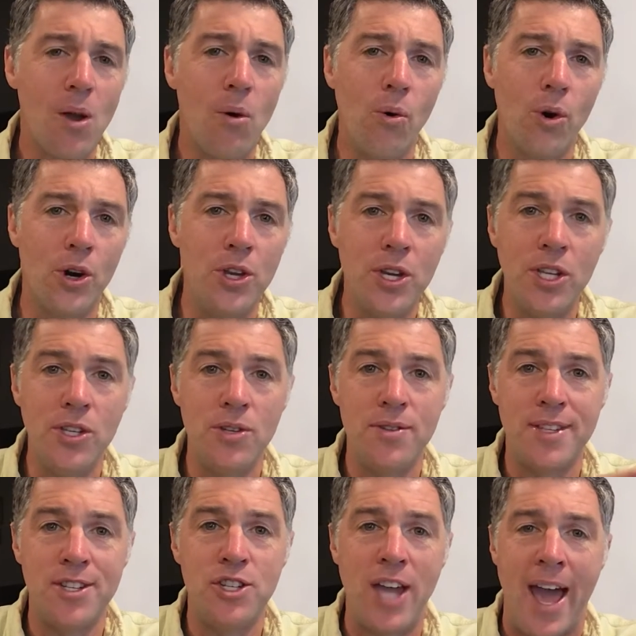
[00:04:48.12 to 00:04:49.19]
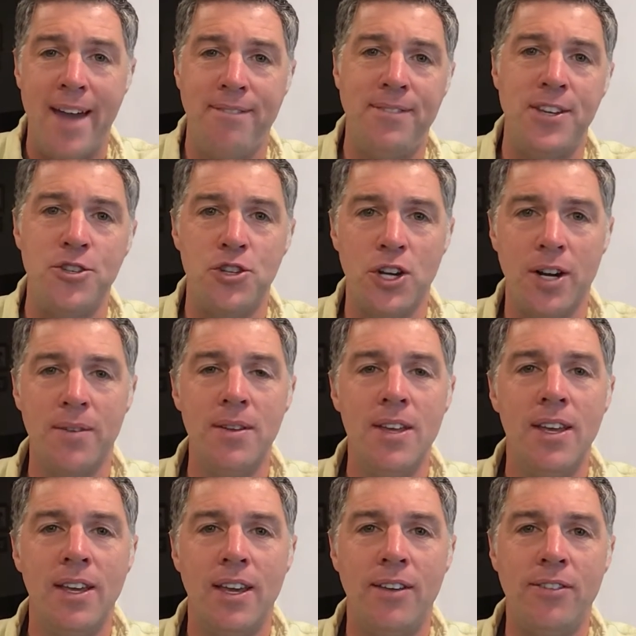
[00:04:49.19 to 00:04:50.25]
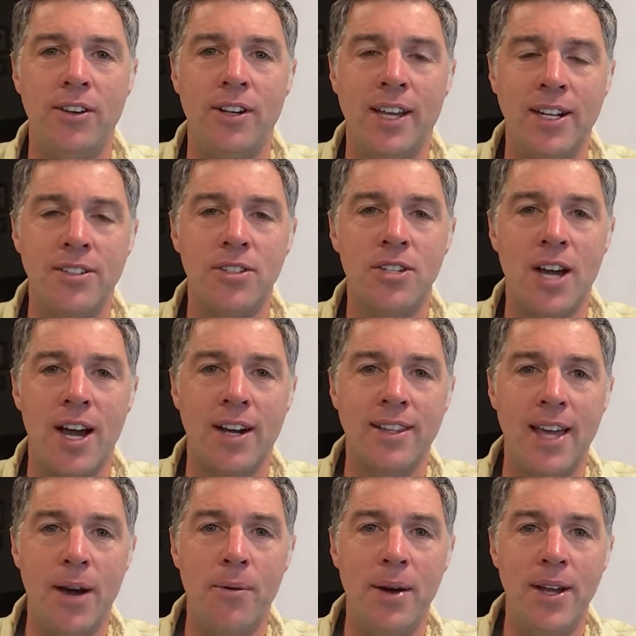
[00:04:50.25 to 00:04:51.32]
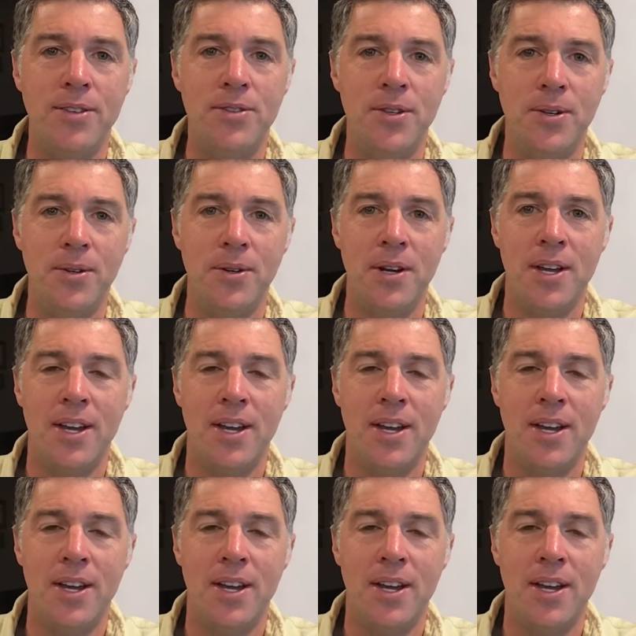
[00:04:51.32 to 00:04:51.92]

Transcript: Or you can use the chat feature if you'd like to talk that way too.